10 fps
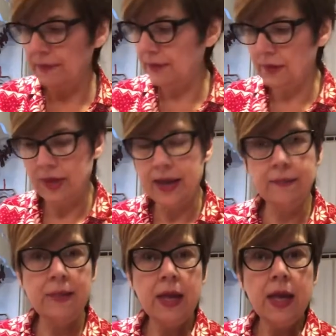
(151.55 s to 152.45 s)
Okay,
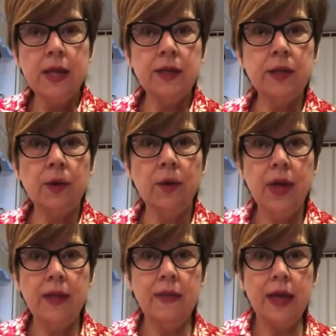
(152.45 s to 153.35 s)
so
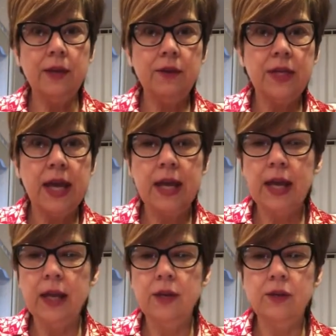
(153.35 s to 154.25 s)
then you take
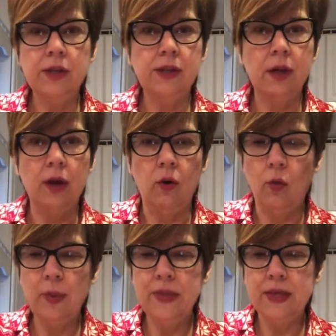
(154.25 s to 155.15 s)
and you just
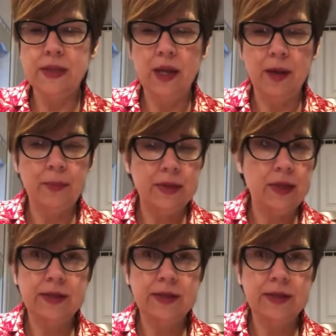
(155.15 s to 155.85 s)
open this up, and it's